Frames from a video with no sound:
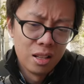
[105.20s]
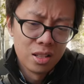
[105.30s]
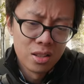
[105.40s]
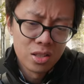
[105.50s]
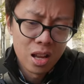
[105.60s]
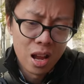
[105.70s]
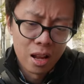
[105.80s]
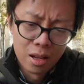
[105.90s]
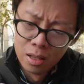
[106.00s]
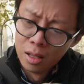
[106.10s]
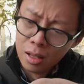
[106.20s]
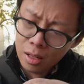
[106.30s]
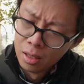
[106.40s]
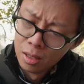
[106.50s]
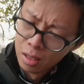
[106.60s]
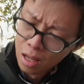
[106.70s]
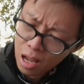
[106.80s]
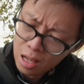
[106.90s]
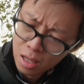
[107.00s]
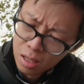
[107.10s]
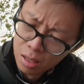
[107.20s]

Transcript: it does that. Hey? Eh?